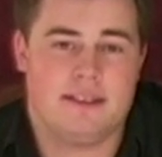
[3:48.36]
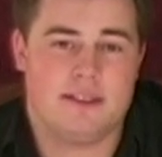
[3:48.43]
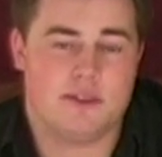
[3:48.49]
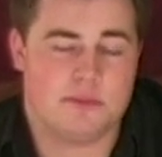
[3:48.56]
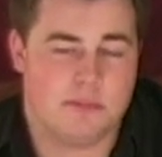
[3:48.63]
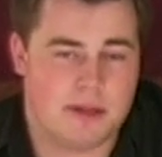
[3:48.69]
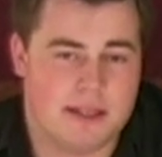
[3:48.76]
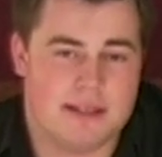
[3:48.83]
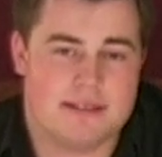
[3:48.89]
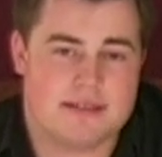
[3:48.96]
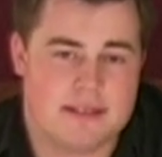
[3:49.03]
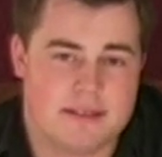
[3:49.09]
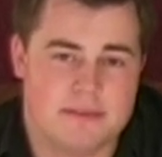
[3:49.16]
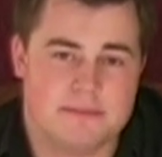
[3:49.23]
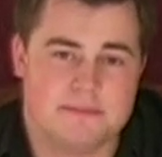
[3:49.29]
there's
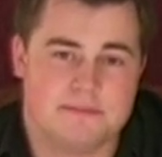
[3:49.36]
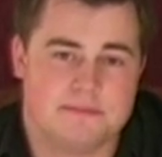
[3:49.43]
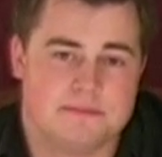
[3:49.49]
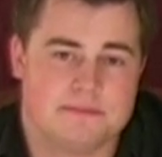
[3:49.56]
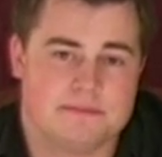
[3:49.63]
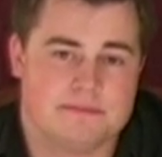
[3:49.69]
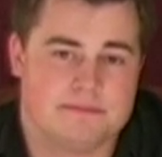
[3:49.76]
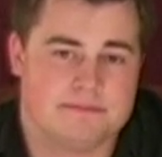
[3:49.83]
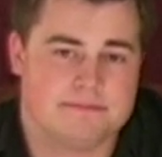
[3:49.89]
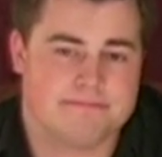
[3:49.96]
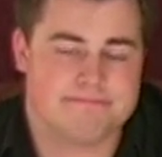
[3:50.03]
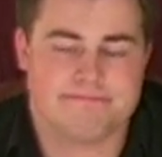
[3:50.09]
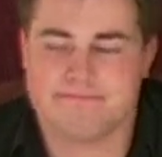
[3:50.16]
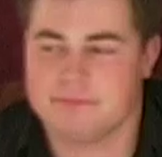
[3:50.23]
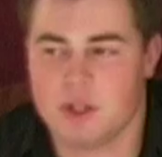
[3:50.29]
peace.
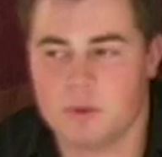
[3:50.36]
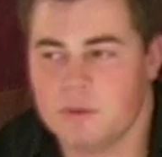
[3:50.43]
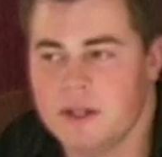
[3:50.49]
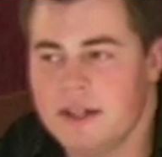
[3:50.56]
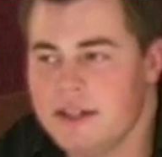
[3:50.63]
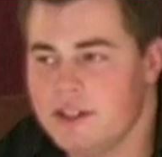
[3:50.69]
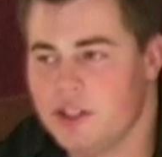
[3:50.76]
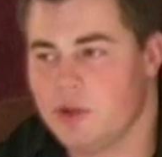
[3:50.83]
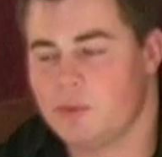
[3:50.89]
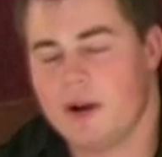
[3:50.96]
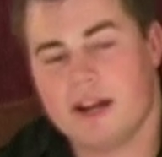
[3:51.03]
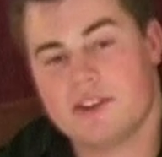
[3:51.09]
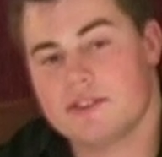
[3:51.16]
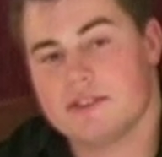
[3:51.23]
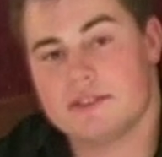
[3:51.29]
No
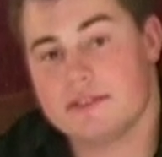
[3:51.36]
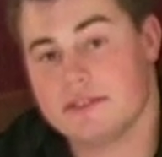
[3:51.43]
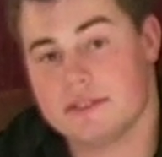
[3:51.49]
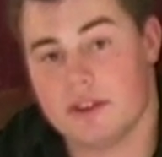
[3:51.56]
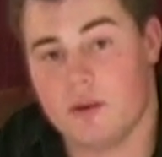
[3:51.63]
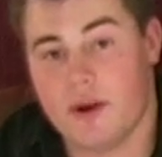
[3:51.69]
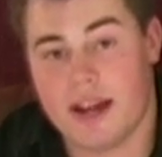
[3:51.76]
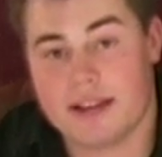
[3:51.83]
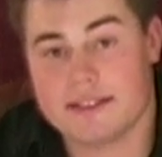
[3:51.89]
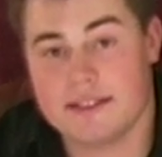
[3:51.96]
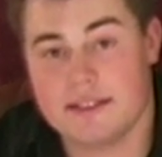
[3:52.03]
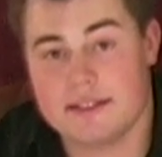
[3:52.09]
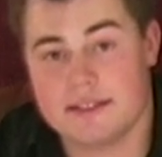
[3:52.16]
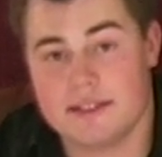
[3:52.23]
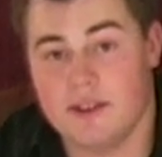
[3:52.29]
directions, no
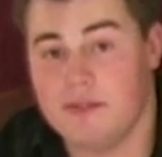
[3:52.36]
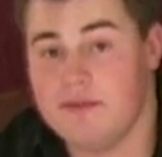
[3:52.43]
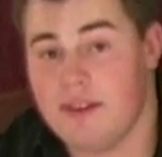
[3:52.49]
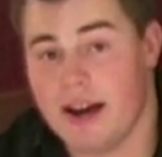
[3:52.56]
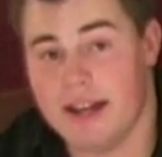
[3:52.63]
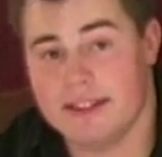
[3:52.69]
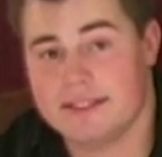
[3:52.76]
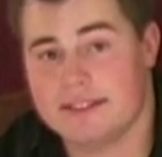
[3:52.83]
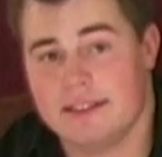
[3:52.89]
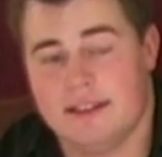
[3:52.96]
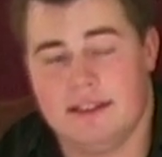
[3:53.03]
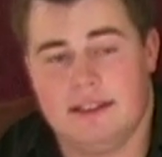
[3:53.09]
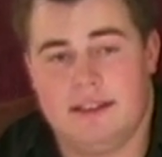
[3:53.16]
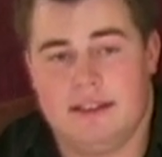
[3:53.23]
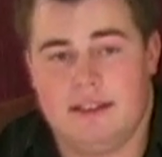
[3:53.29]
exits, no fights,
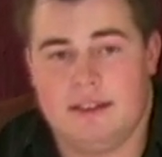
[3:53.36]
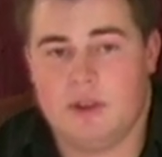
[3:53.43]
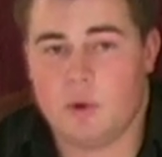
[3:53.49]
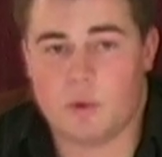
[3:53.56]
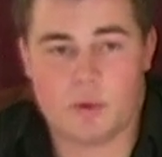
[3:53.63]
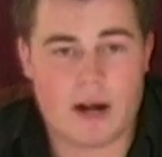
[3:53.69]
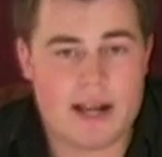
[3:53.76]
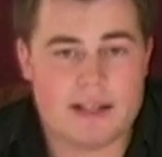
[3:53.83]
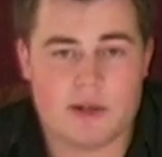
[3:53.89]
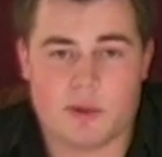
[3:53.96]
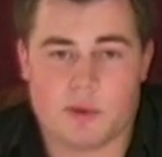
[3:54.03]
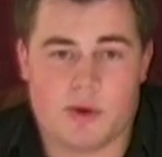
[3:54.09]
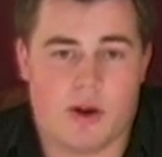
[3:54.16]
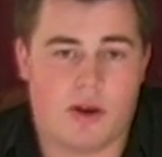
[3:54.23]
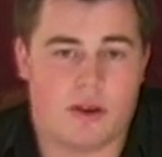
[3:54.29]
no right
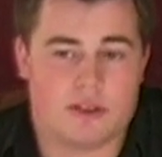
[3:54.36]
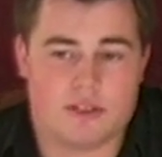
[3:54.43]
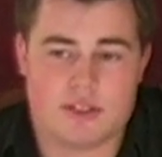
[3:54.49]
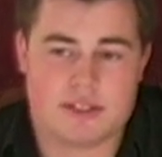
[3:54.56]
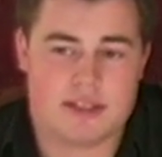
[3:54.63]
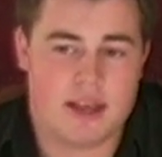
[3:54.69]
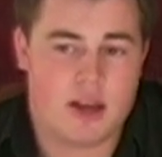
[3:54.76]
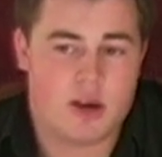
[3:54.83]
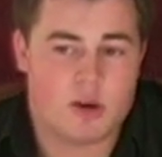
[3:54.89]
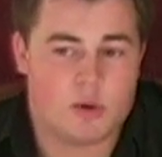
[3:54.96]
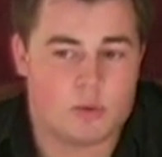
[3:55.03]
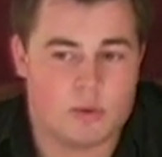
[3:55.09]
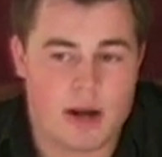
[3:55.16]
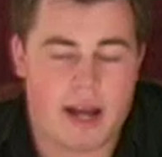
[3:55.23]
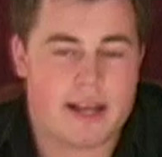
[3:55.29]
or wrong, just
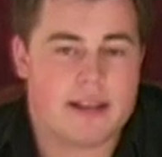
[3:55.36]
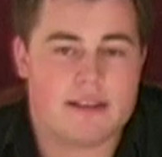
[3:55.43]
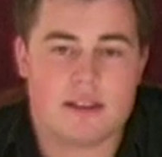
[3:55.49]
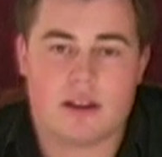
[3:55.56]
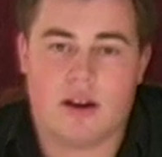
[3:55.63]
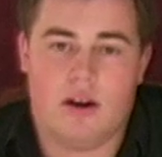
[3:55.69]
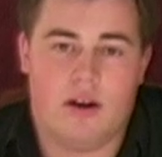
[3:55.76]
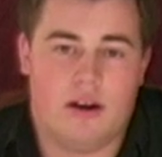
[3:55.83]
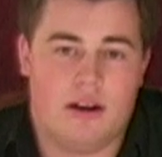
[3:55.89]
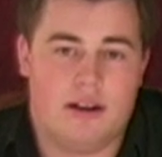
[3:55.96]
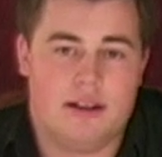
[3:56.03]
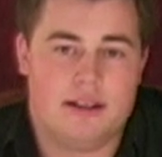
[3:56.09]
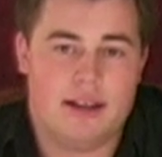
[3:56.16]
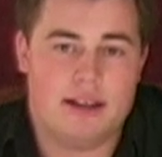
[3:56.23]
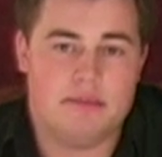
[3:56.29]
riding in the
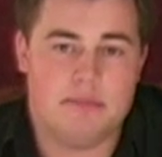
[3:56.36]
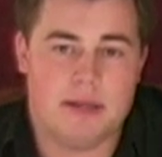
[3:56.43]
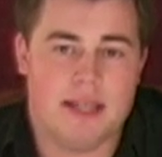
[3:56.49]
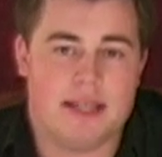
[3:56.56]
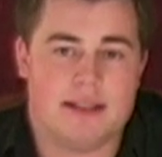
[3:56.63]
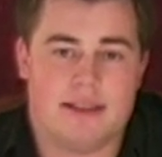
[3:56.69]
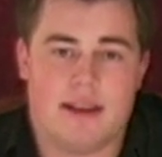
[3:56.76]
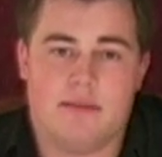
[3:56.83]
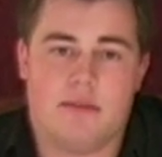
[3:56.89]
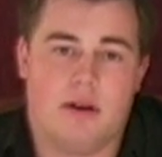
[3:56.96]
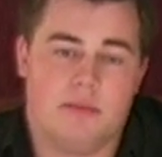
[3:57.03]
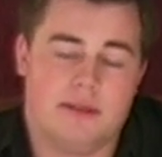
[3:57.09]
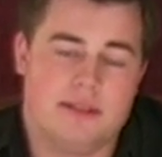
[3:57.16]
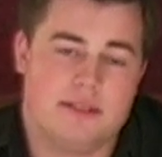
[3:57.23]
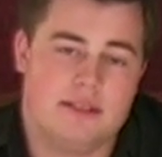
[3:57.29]
car and being in that
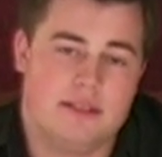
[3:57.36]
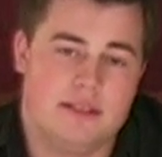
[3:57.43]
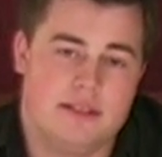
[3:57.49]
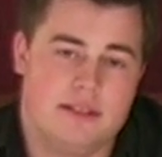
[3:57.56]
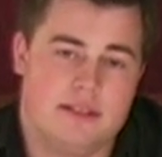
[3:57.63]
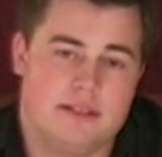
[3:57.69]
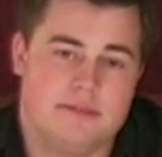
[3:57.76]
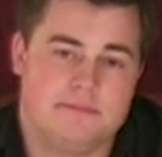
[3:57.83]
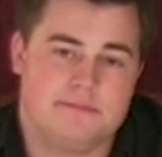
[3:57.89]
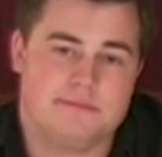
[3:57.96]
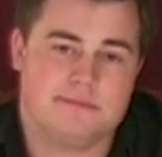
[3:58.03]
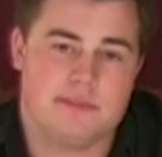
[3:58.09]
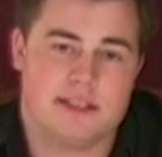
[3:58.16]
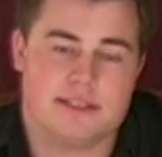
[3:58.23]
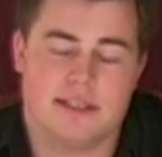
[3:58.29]
moment.
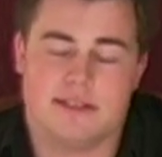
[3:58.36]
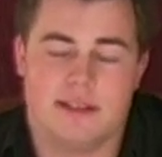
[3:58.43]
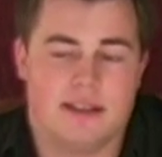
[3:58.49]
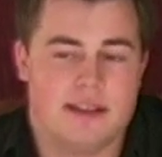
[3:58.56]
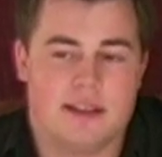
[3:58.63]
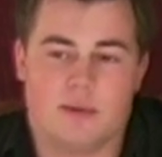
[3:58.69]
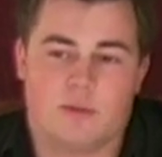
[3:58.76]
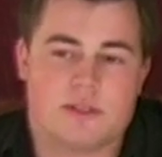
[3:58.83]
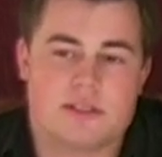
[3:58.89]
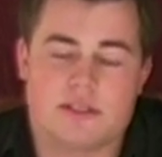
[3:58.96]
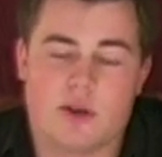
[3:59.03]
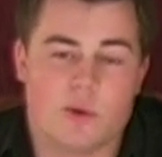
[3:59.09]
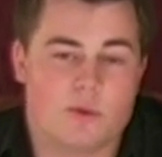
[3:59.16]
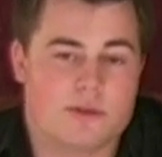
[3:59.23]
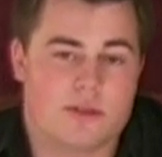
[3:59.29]
He said it was
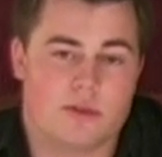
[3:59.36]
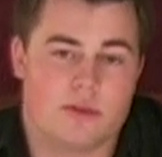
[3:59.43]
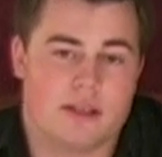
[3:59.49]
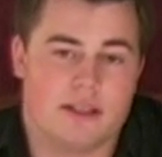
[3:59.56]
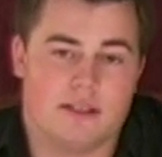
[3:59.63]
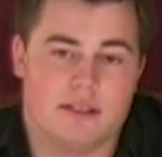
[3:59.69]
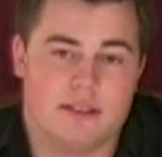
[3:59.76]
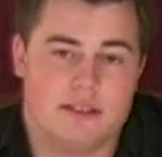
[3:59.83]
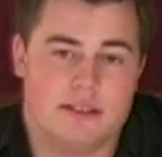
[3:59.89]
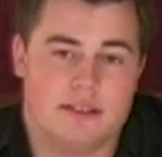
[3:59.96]
so surreal,